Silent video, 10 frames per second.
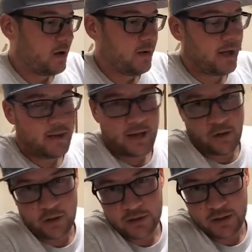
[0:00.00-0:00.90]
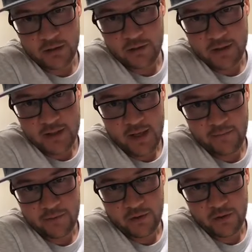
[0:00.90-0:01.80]
Then they also do the same
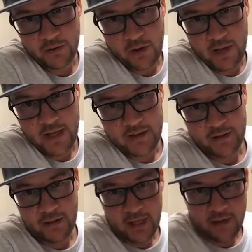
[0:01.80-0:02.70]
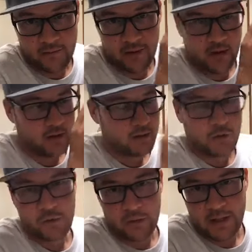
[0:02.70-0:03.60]
for Euro A. So they have
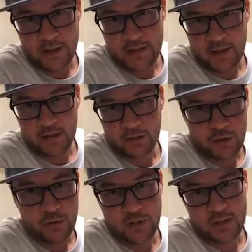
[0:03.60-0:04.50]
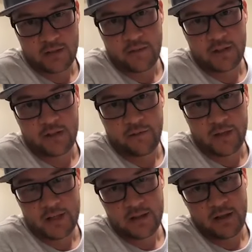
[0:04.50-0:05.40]
2 races now, 2 sets of entry
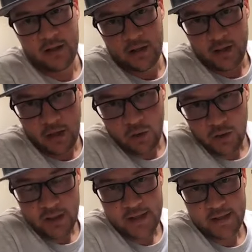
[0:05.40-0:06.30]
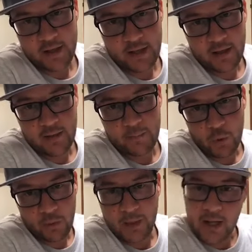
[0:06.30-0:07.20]
fees. The organizer can get
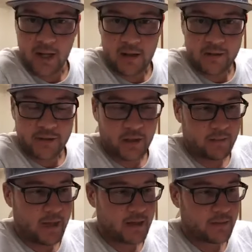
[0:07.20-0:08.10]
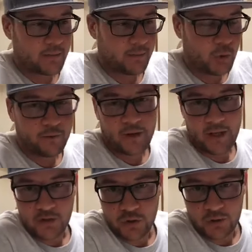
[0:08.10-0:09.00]
more money. So it makes more
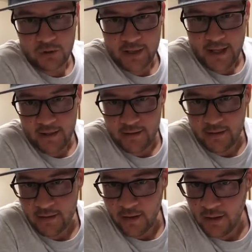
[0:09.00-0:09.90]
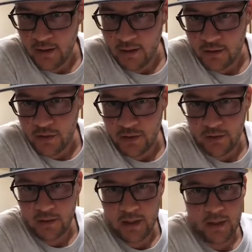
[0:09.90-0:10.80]
financial sense
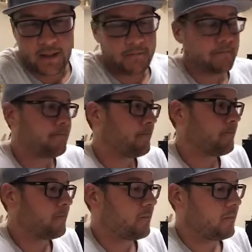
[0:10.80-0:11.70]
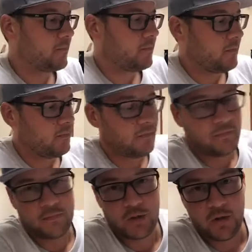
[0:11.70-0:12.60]
to
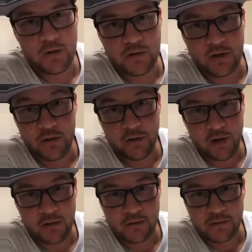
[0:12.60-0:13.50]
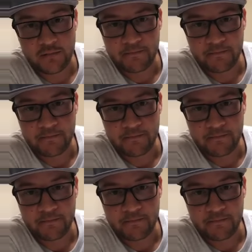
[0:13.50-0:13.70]
host the Euros.